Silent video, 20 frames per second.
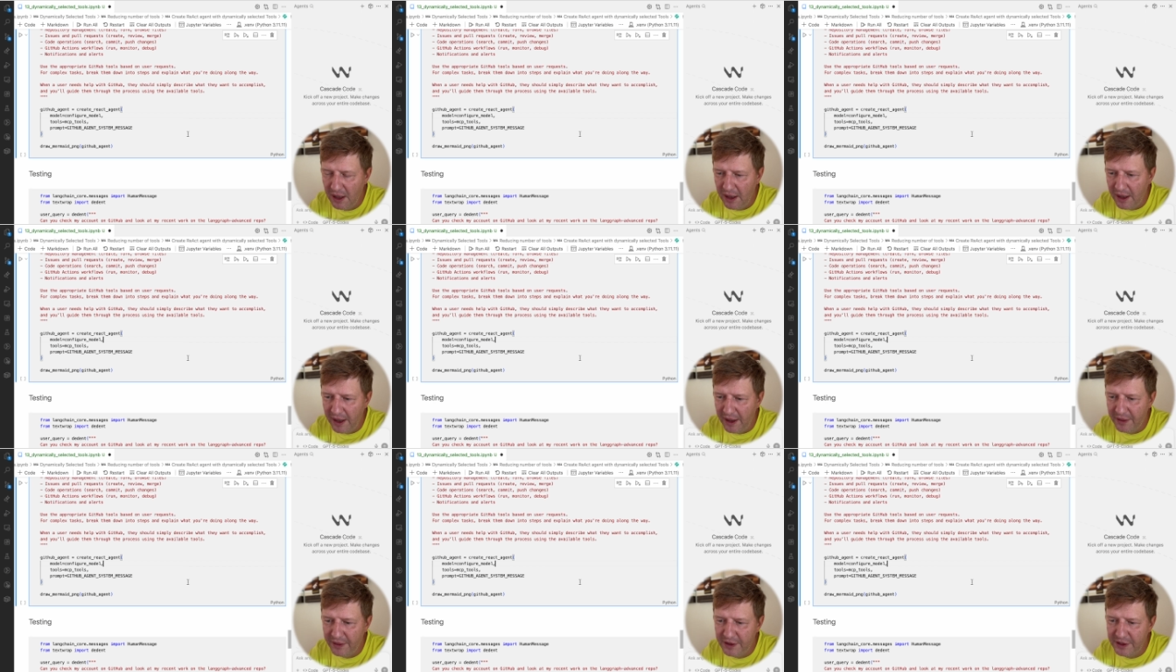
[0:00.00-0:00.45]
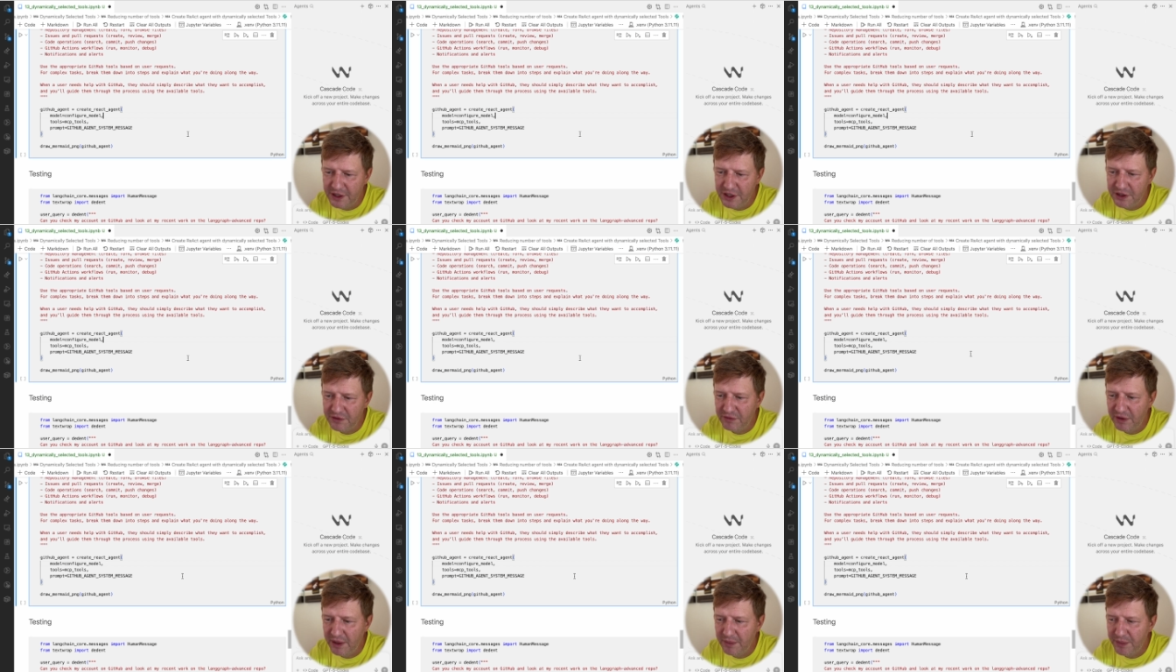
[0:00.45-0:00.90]
And this is
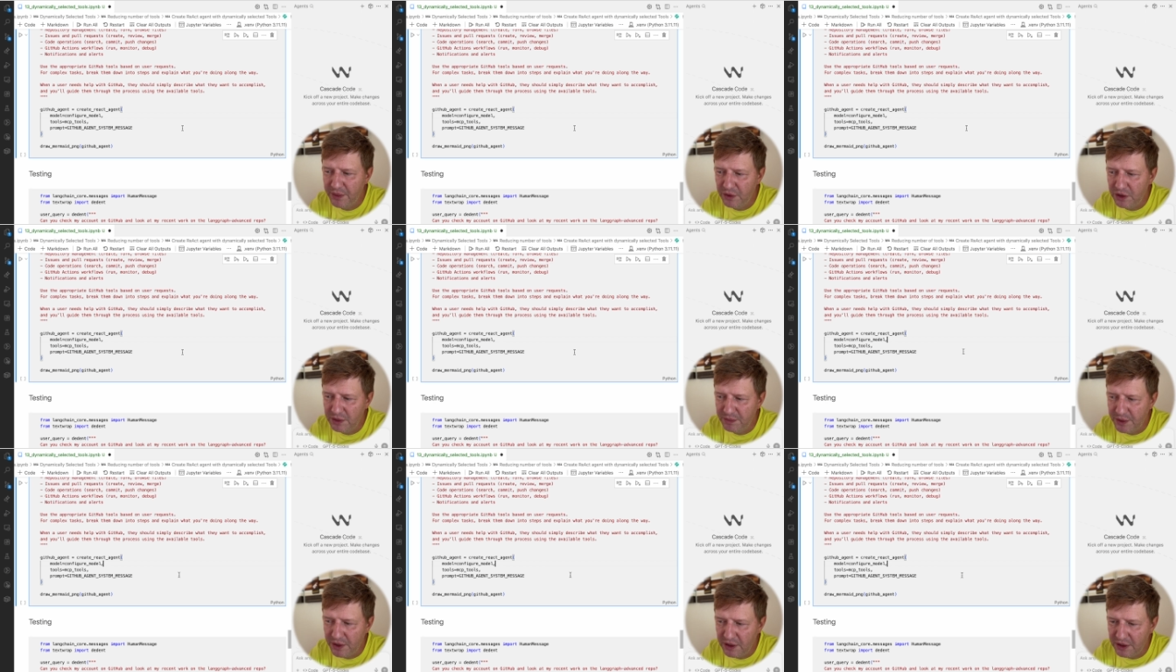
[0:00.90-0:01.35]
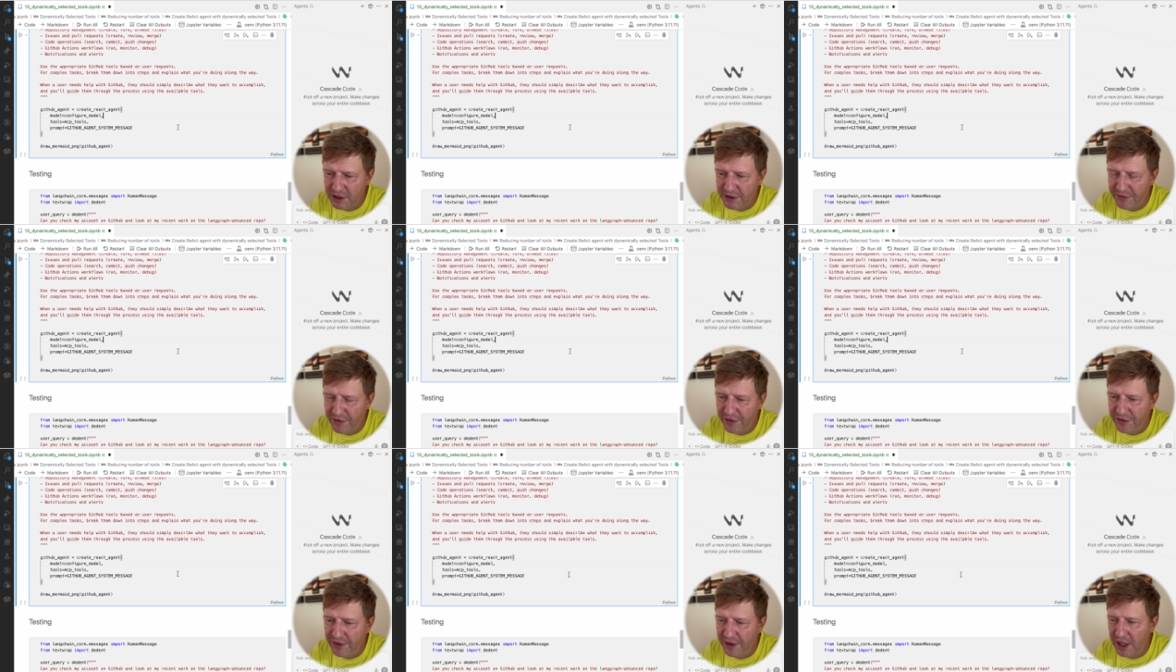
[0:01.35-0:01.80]
really beauty because if
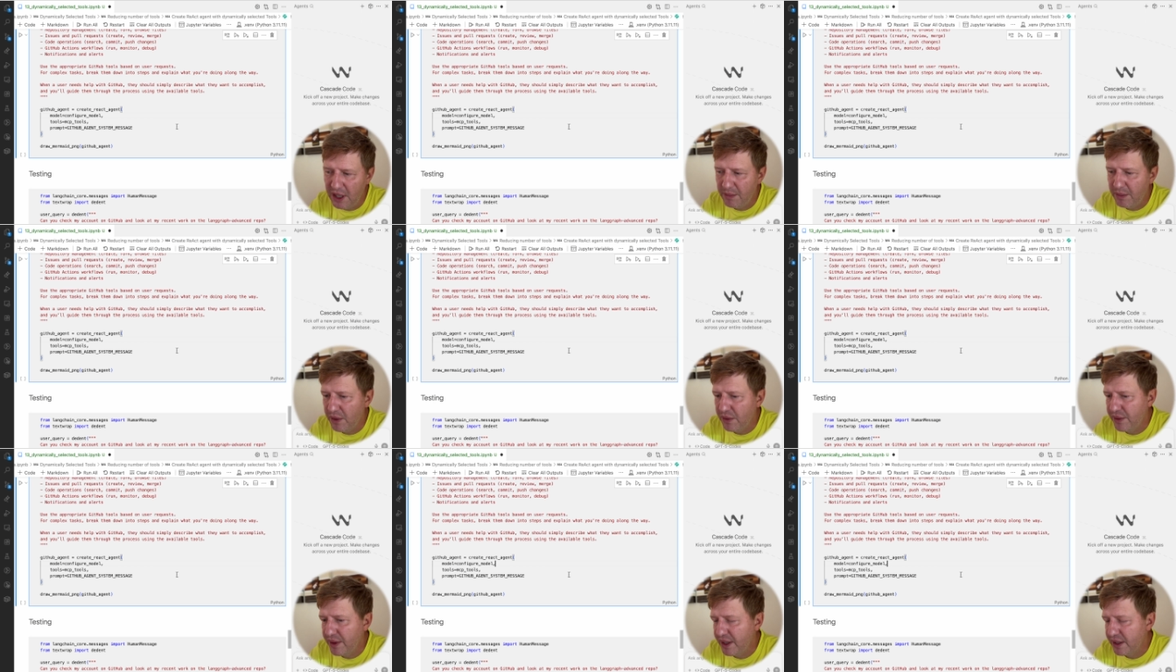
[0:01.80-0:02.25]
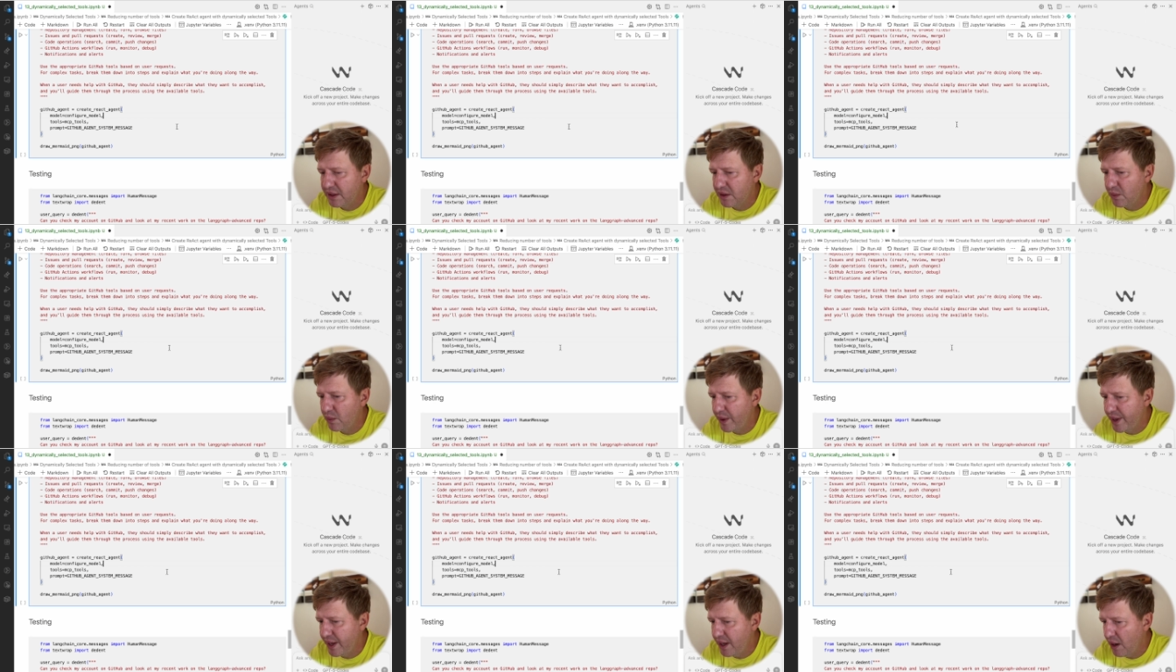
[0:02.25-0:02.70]
you think about that, the
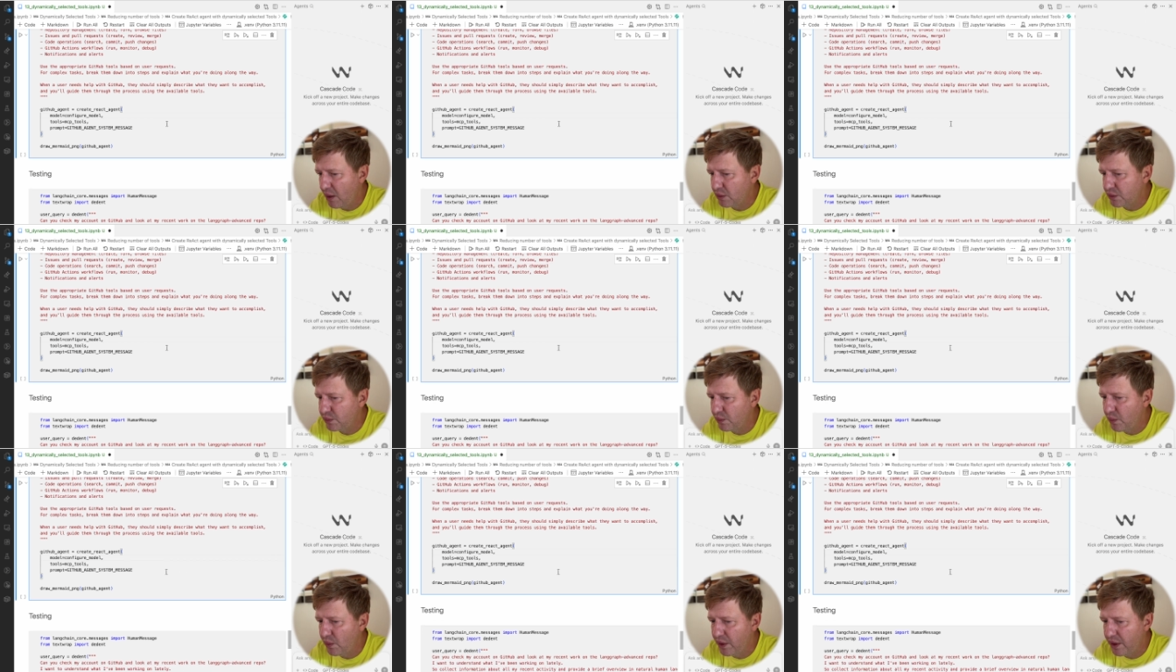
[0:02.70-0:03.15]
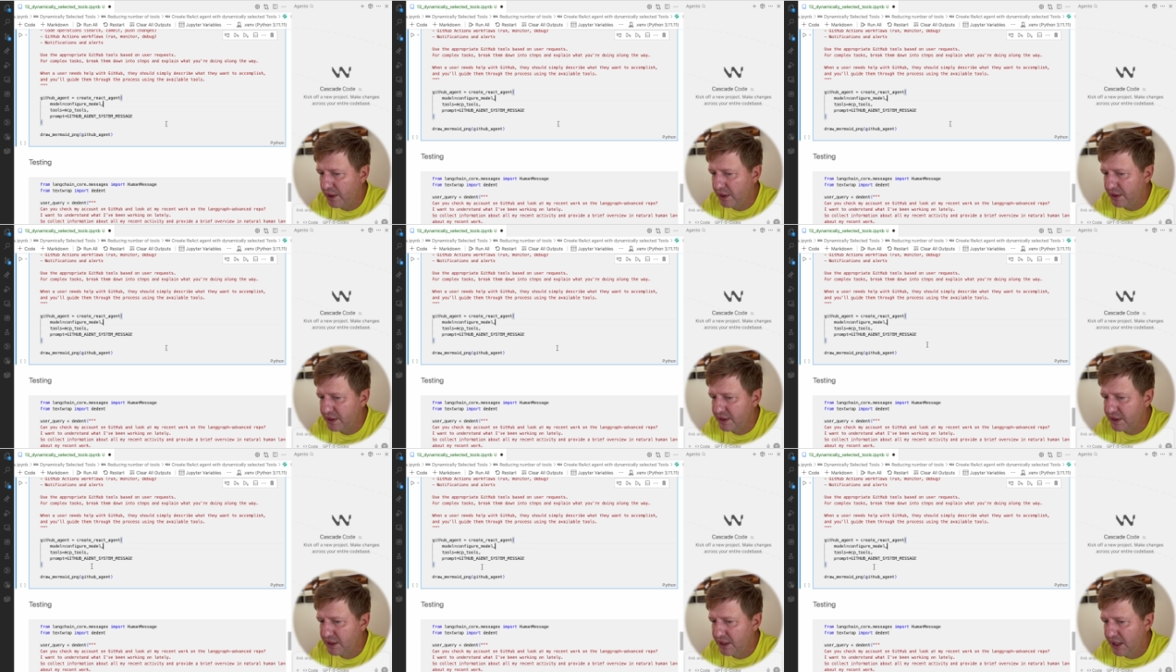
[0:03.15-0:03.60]
way how it
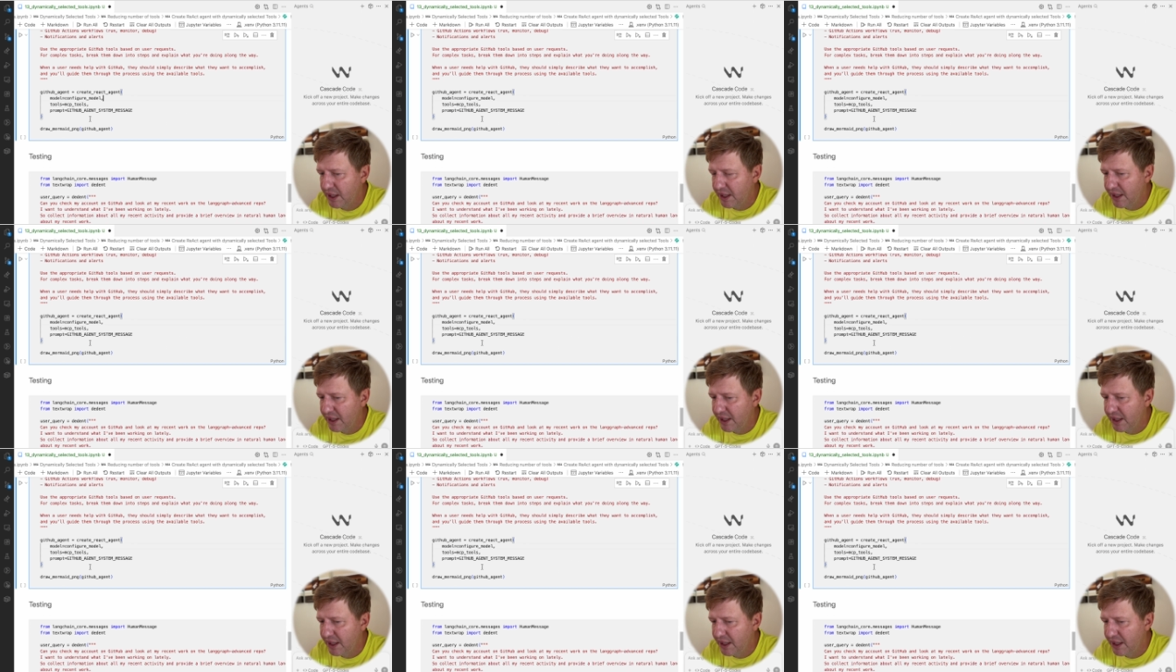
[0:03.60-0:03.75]
works,